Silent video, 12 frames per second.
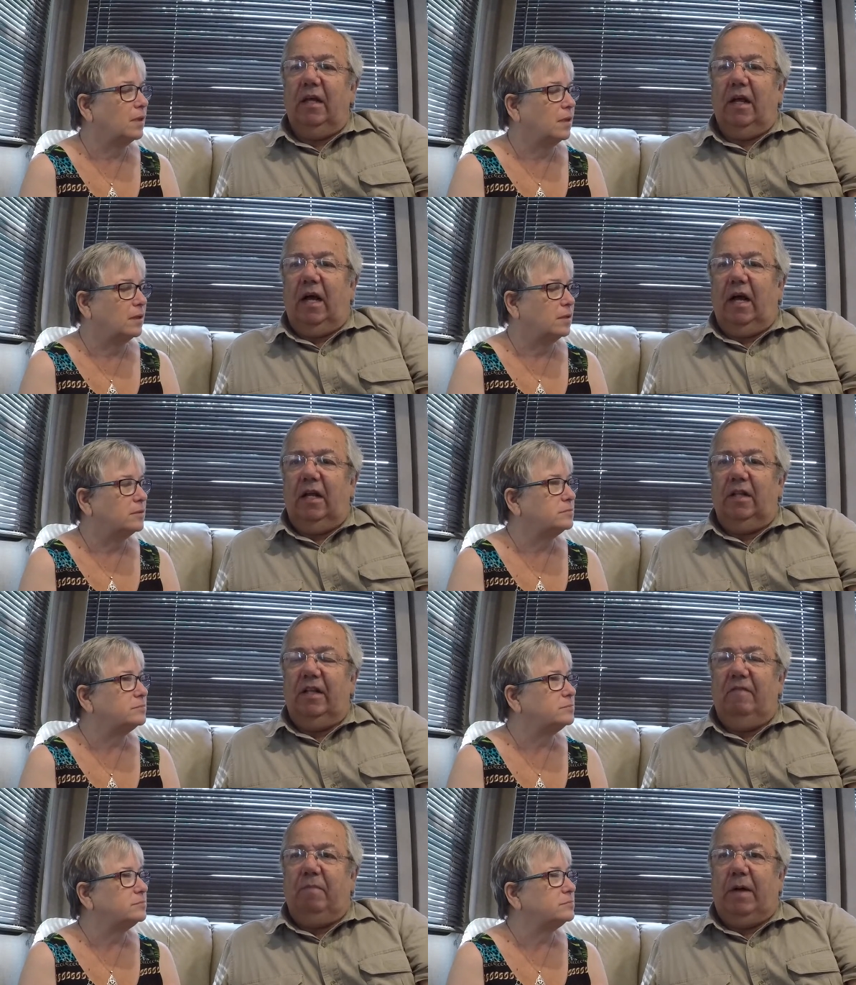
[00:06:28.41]
Speaker 1: uh,
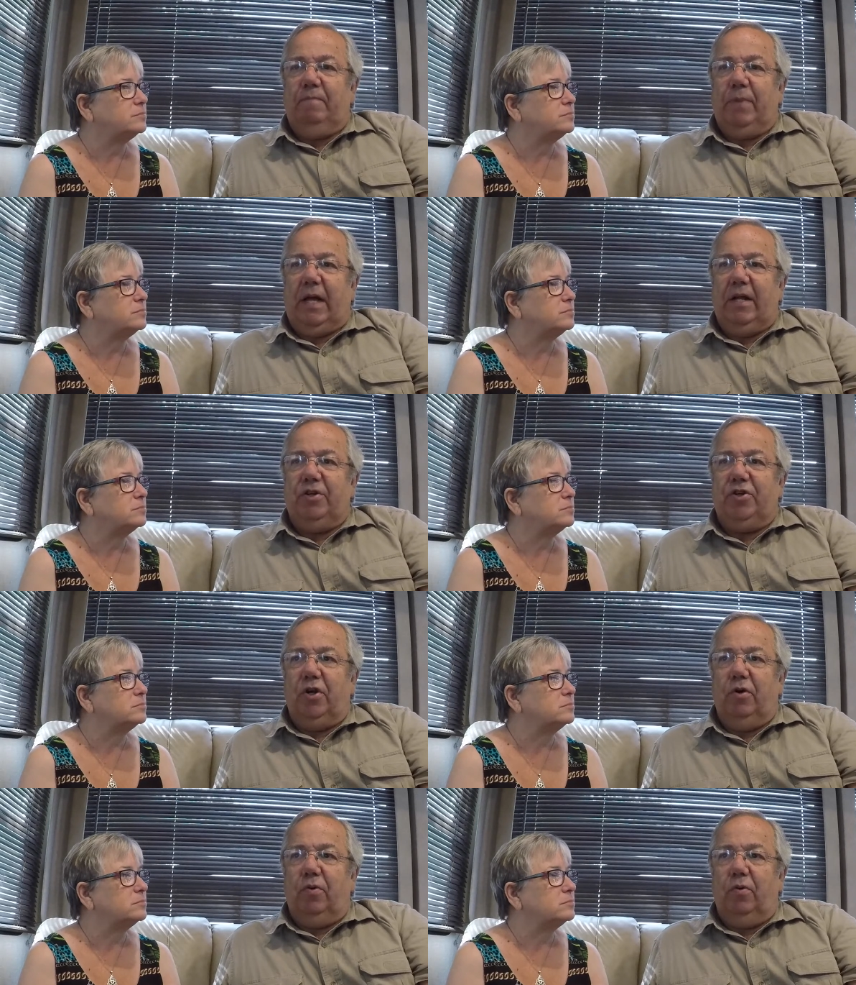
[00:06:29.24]
leave my
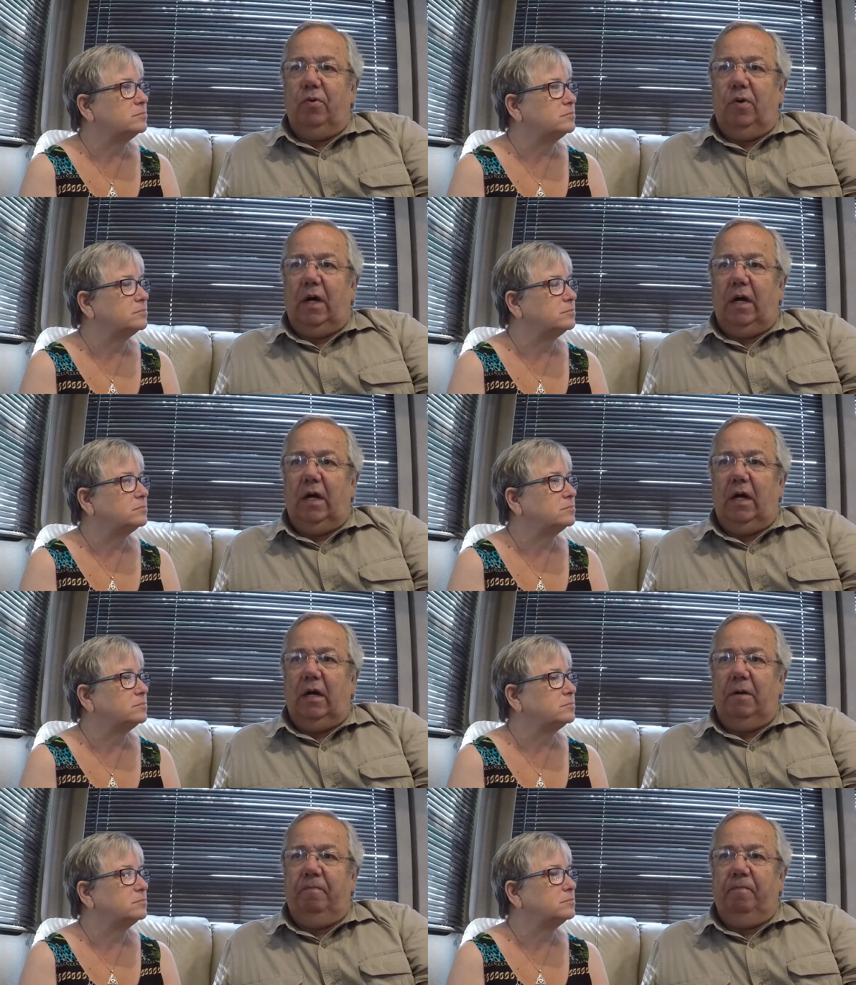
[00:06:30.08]
banjo
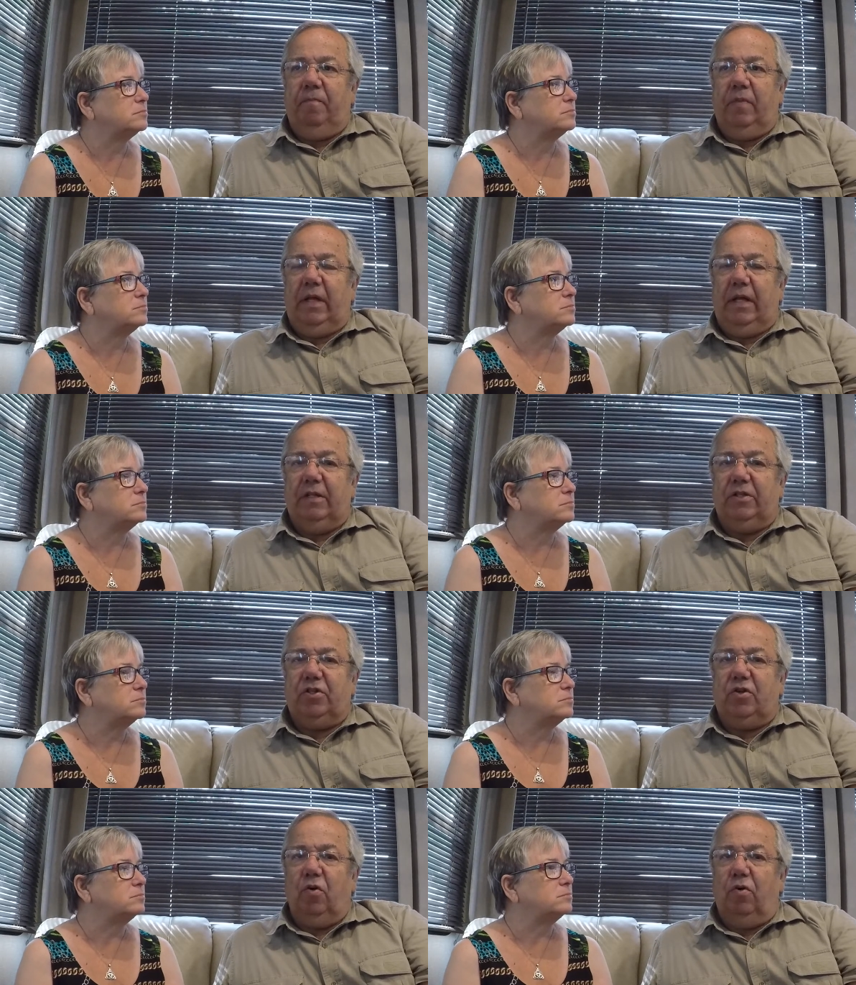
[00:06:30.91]
um, in
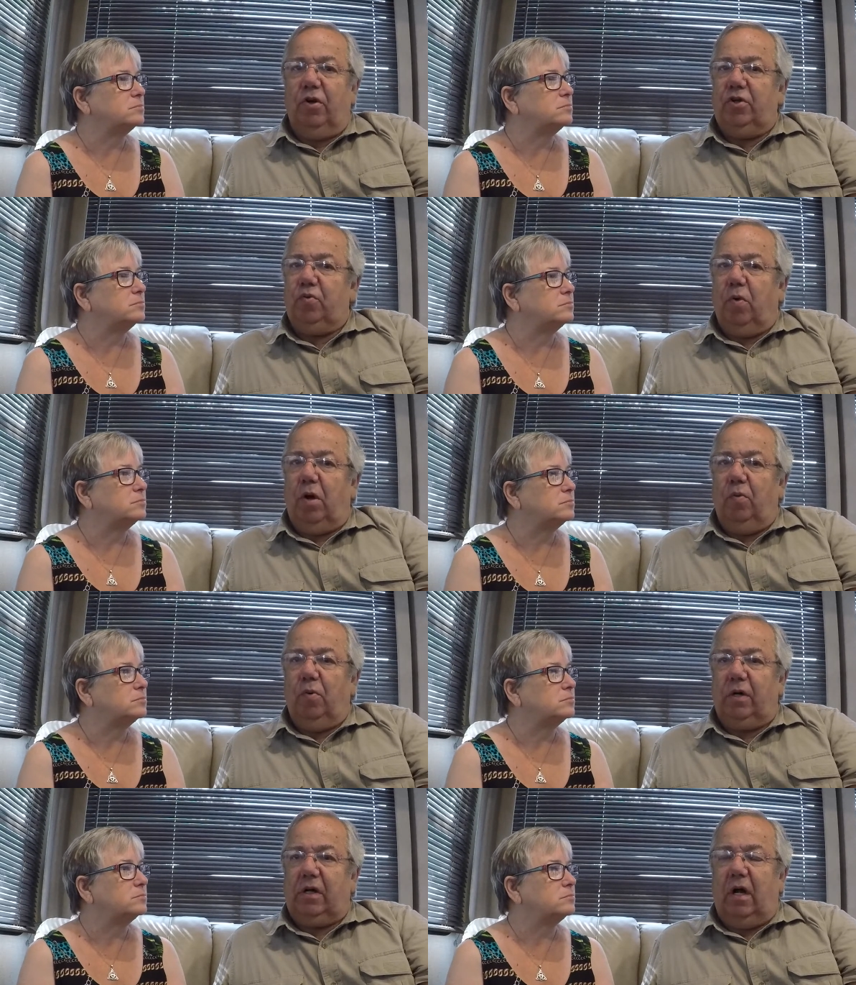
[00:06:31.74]
storage while
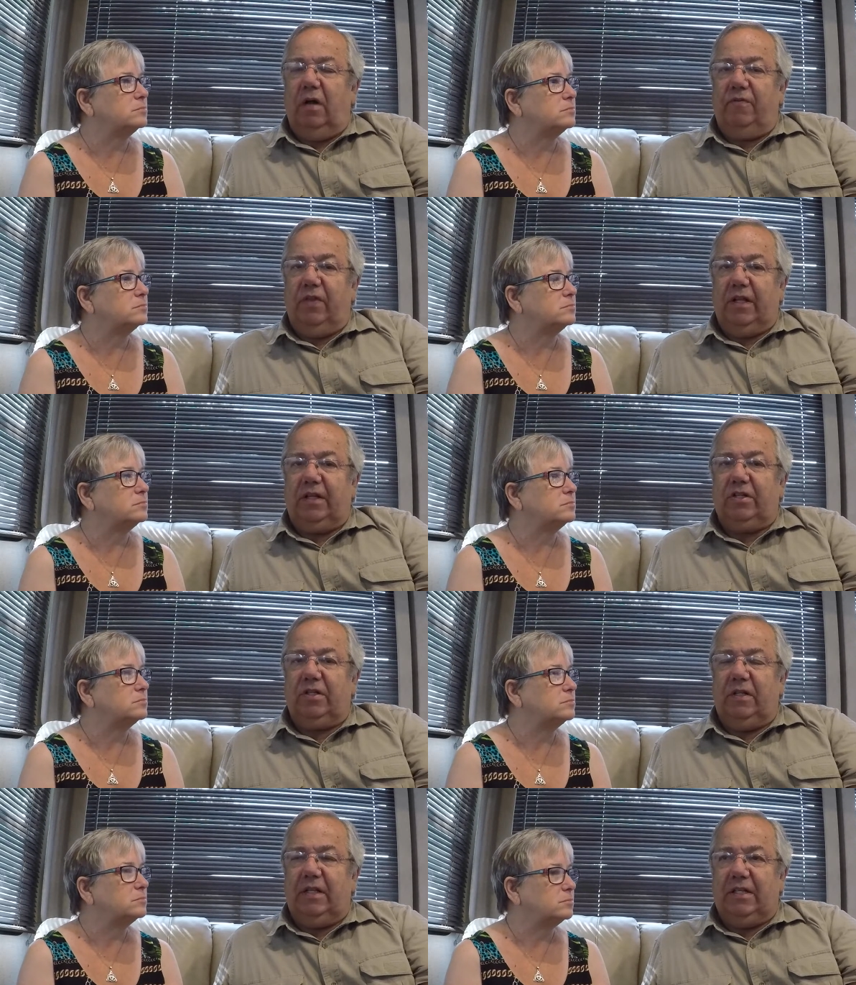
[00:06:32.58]
we're gone for this,
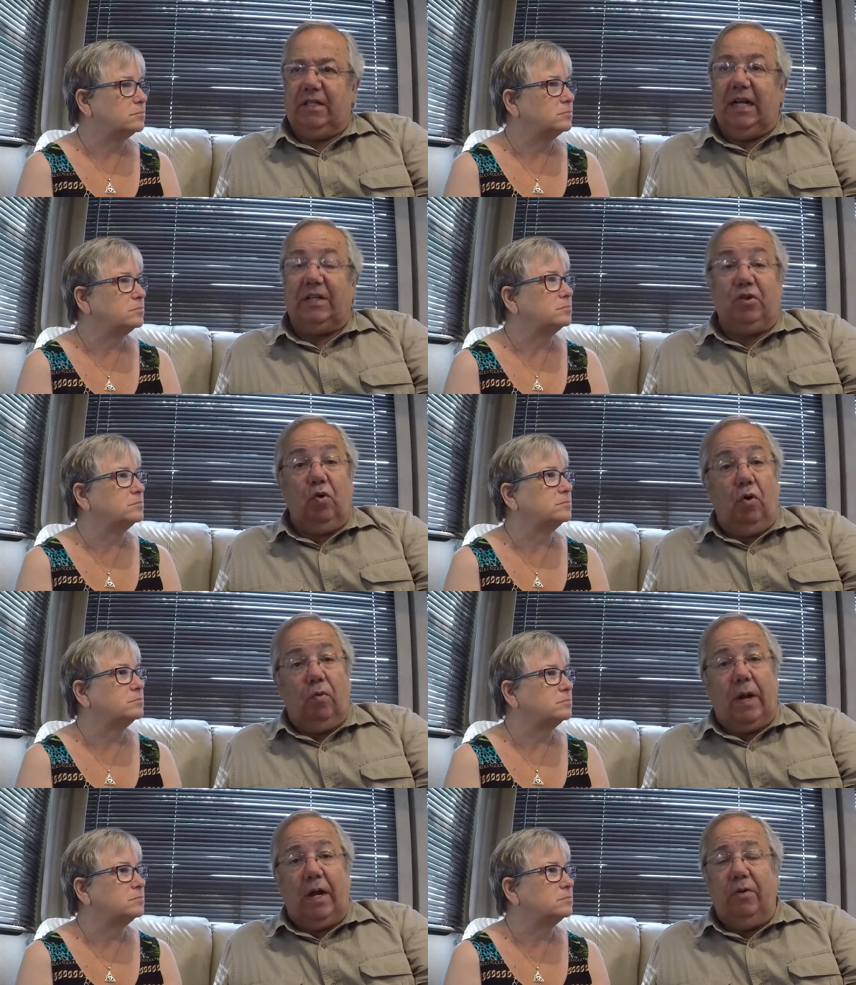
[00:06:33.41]
this next go
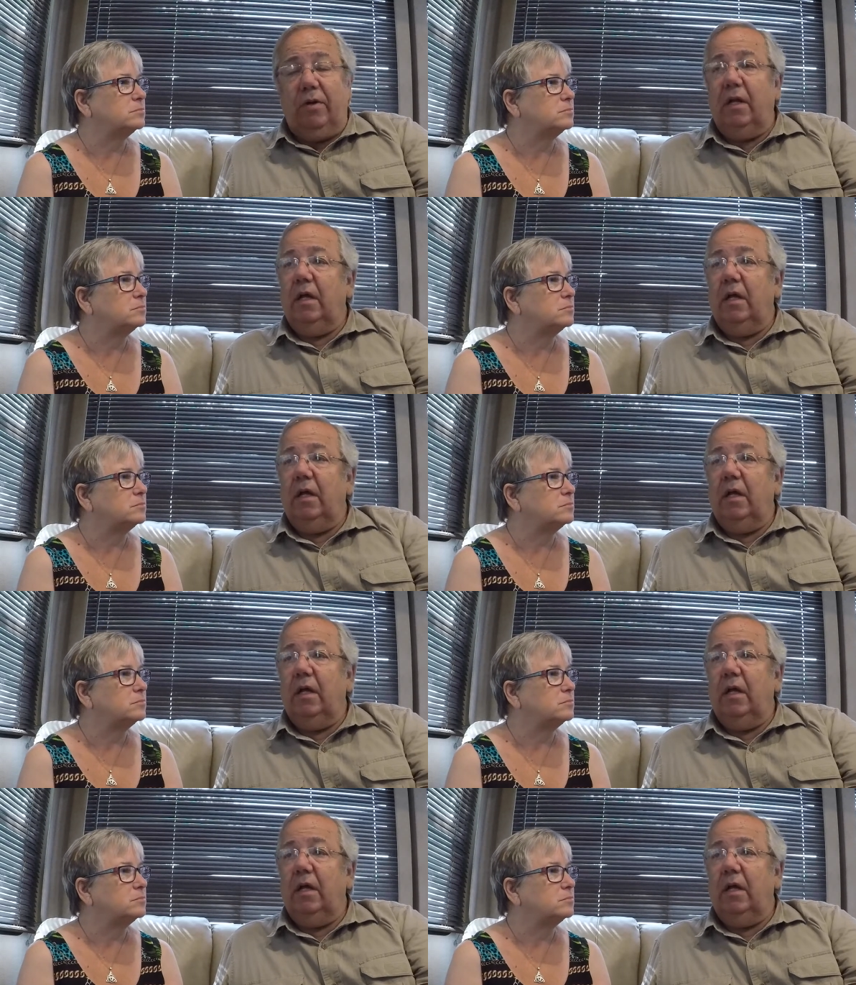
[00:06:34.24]
around.